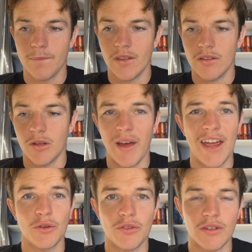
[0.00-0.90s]
Tom
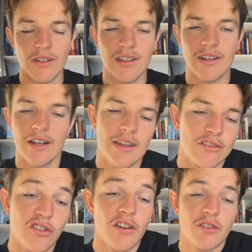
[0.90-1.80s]
Hazelton. The
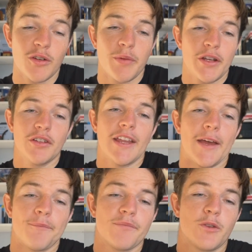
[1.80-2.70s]
stock's looking pretty good there,
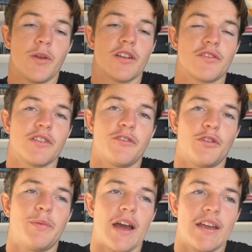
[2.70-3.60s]
to be honest, from the
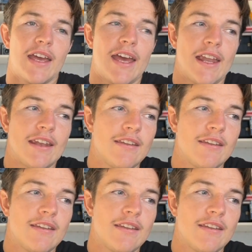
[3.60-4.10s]
forward pack, and